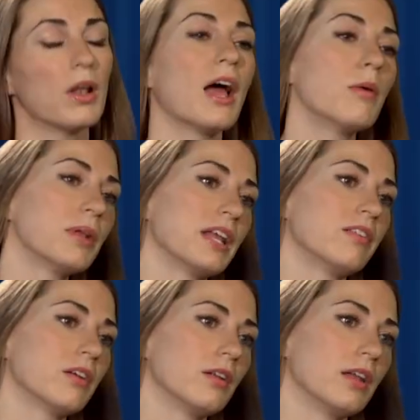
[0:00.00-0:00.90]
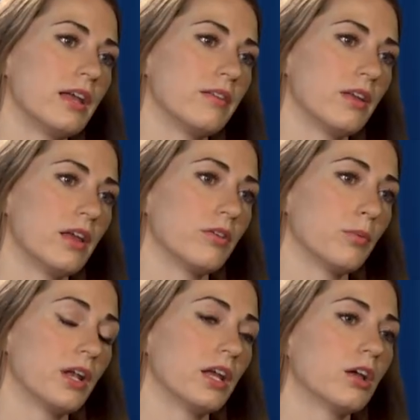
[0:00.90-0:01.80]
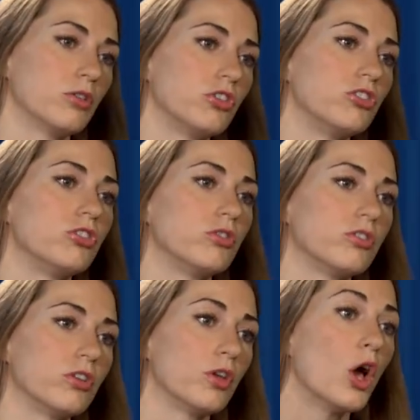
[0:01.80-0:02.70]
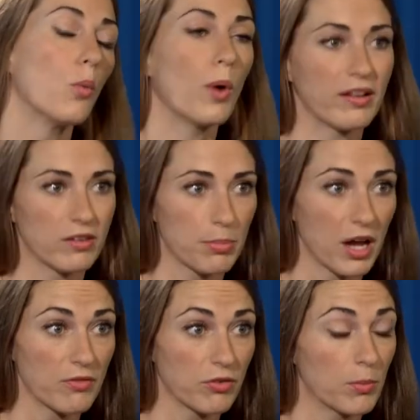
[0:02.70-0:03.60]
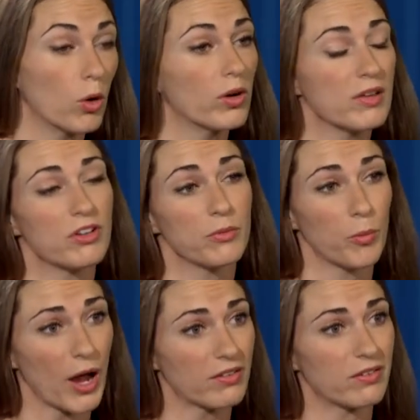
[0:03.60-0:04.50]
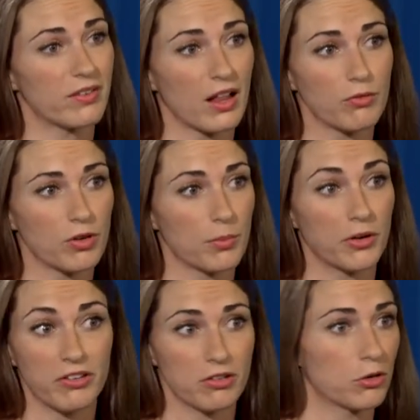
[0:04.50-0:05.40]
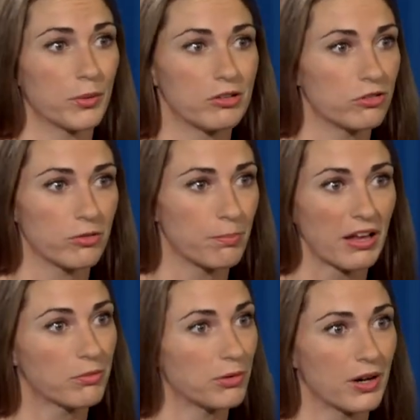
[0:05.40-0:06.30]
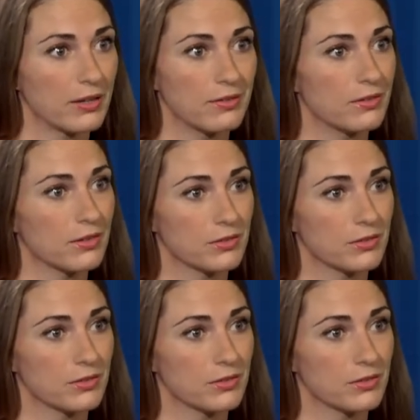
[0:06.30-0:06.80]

Well, how political is it when a country chooses where to buy from or even where to sell from, or is it always just best price?